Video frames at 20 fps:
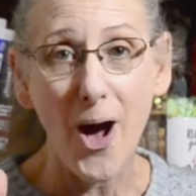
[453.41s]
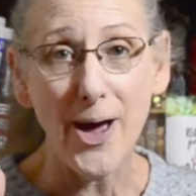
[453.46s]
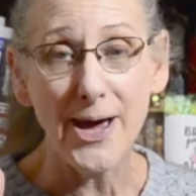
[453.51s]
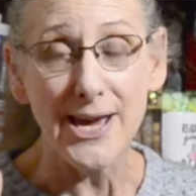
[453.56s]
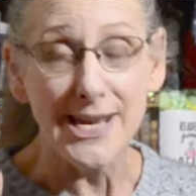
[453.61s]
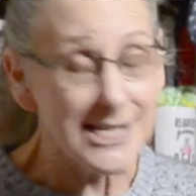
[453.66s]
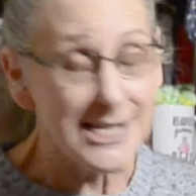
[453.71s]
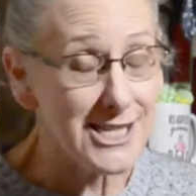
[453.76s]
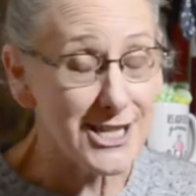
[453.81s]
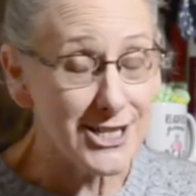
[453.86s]

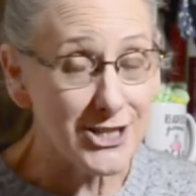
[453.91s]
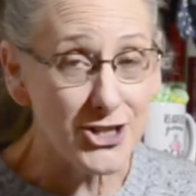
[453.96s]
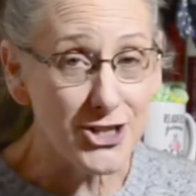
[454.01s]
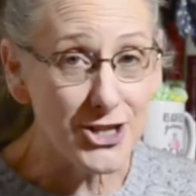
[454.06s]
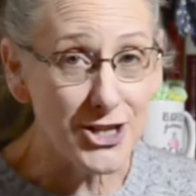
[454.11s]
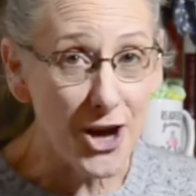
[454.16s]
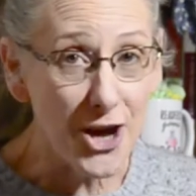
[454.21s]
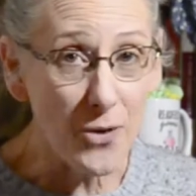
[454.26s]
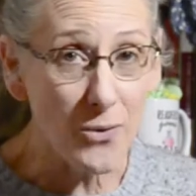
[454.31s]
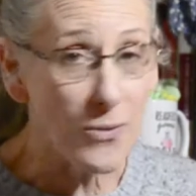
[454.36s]
Is it
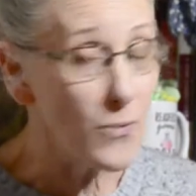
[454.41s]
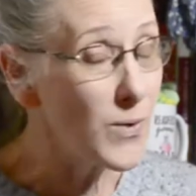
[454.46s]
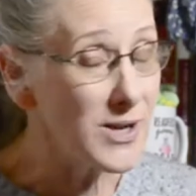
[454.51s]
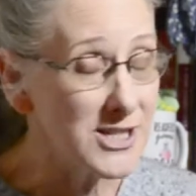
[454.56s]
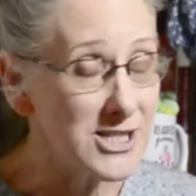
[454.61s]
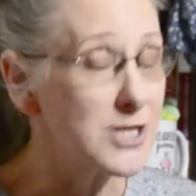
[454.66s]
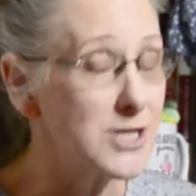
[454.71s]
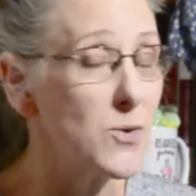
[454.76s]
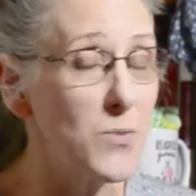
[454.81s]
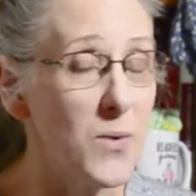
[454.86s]
snow?
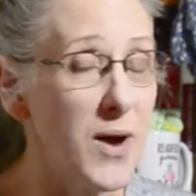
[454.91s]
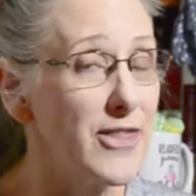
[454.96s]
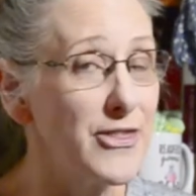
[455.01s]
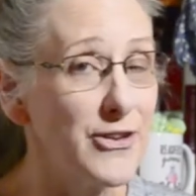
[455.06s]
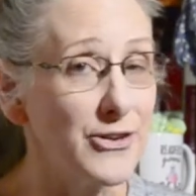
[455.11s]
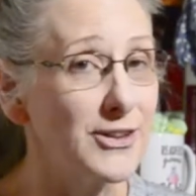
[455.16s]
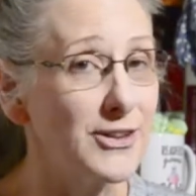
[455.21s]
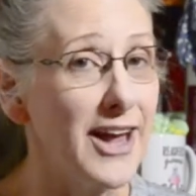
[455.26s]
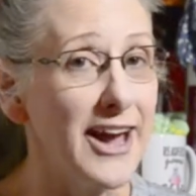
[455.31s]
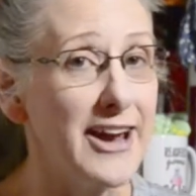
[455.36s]
What's the
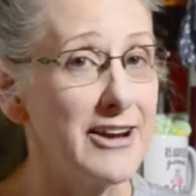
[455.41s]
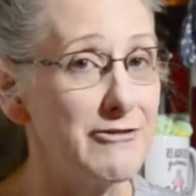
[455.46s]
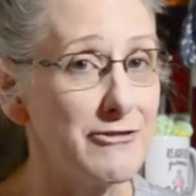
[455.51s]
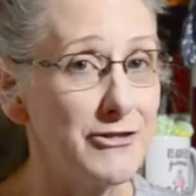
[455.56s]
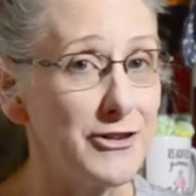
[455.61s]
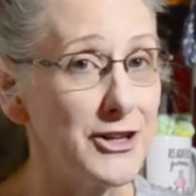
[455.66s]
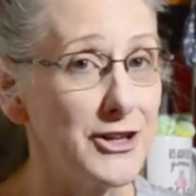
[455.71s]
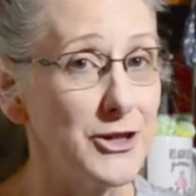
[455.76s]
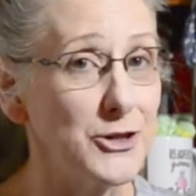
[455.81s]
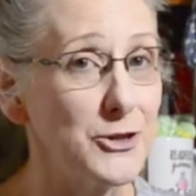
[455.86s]
weather like for
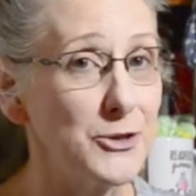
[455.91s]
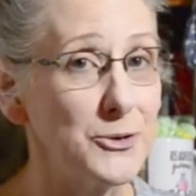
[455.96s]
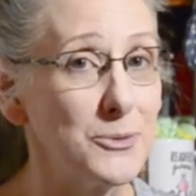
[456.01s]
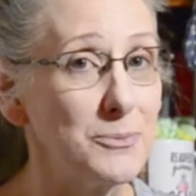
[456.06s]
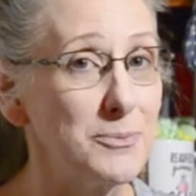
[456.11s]
you?